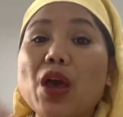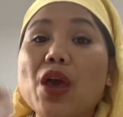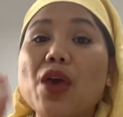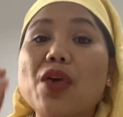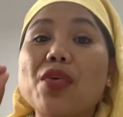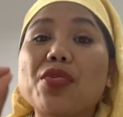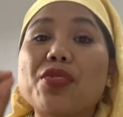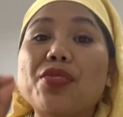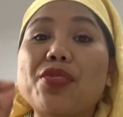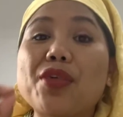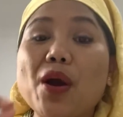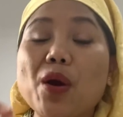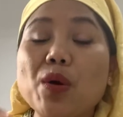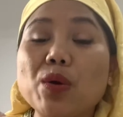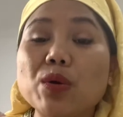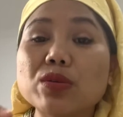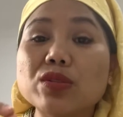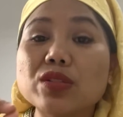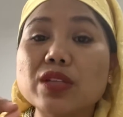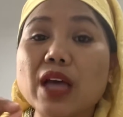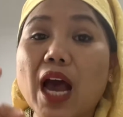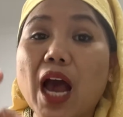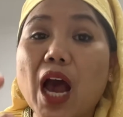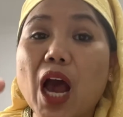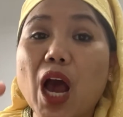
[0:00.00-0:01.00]

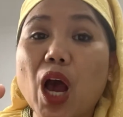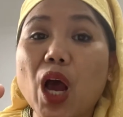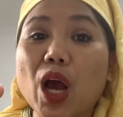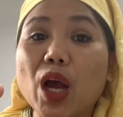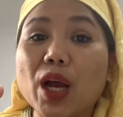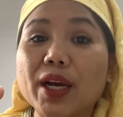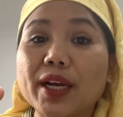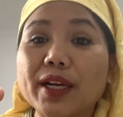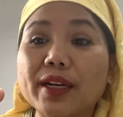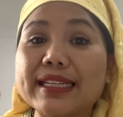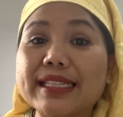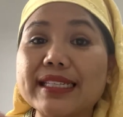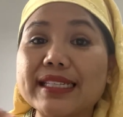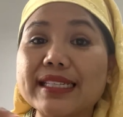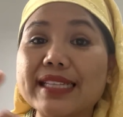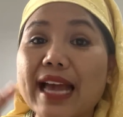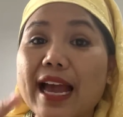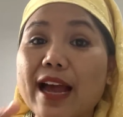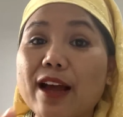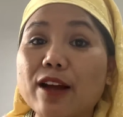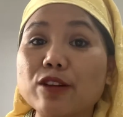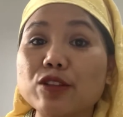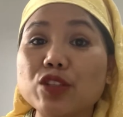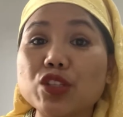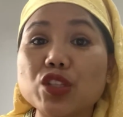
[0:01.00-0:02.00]
Those are the
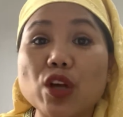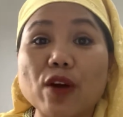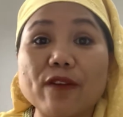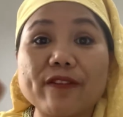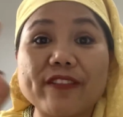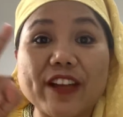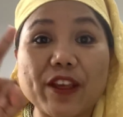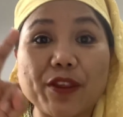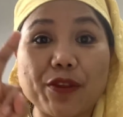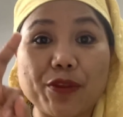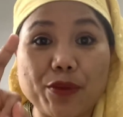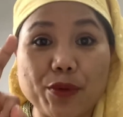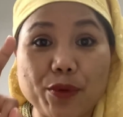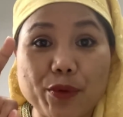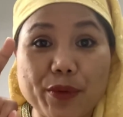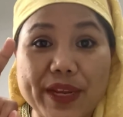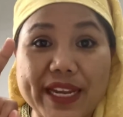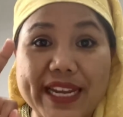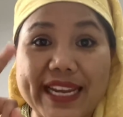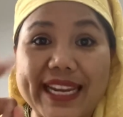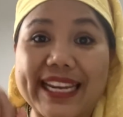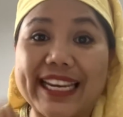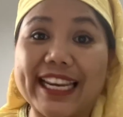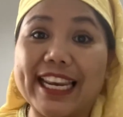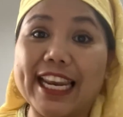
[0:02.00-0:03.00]
sounds of the
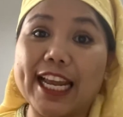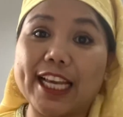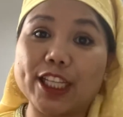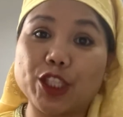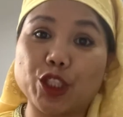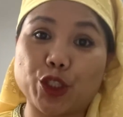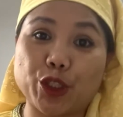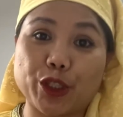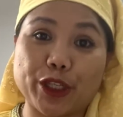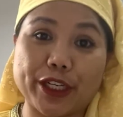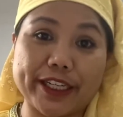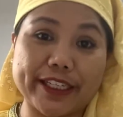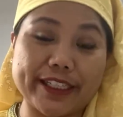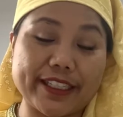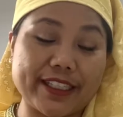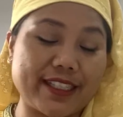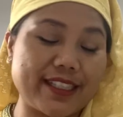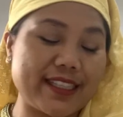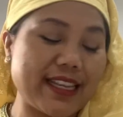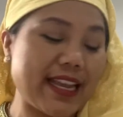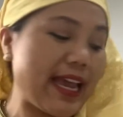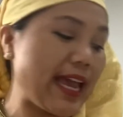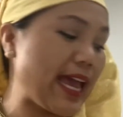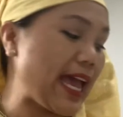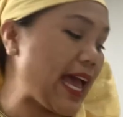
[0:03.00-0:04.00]
three
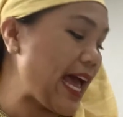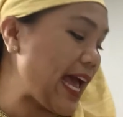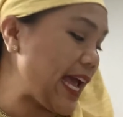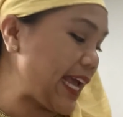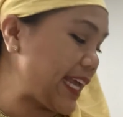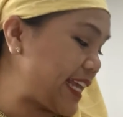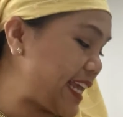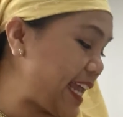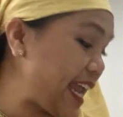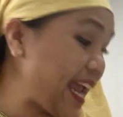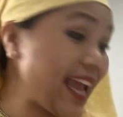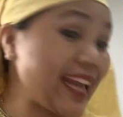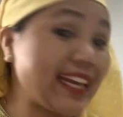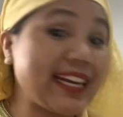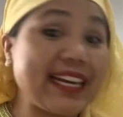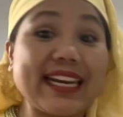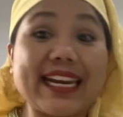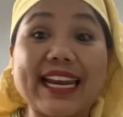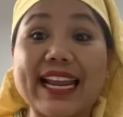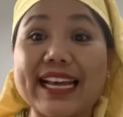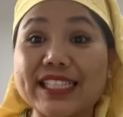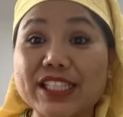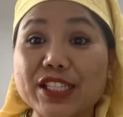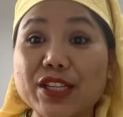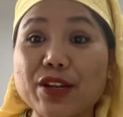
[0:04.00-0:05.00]
letters. Again,
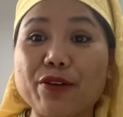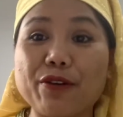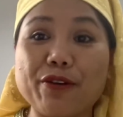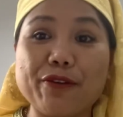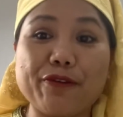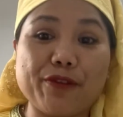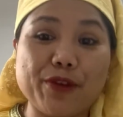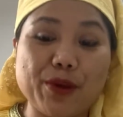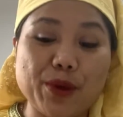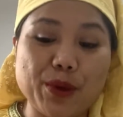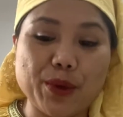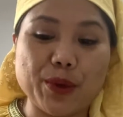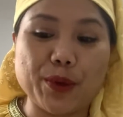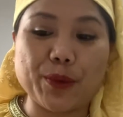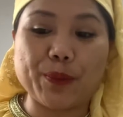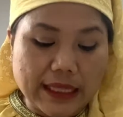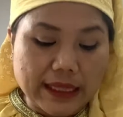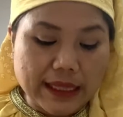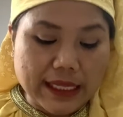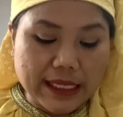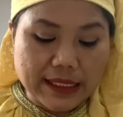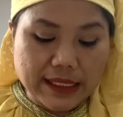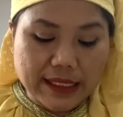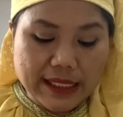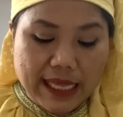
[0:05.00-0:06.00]
let's review.
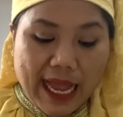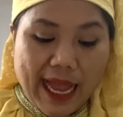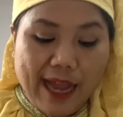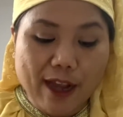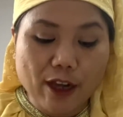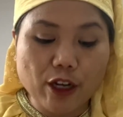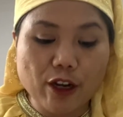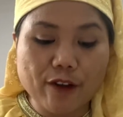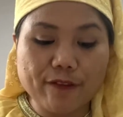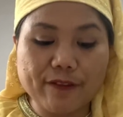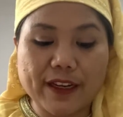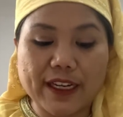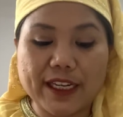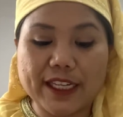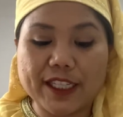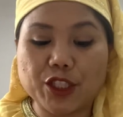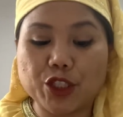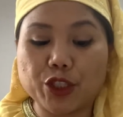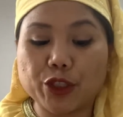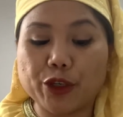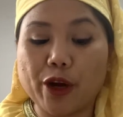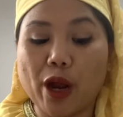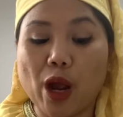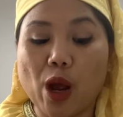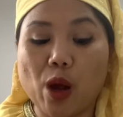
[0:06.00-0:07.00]
The sound of the
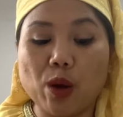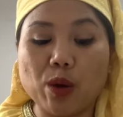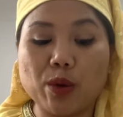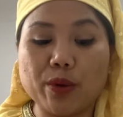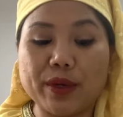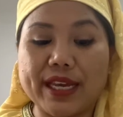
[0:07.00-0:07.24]
letter O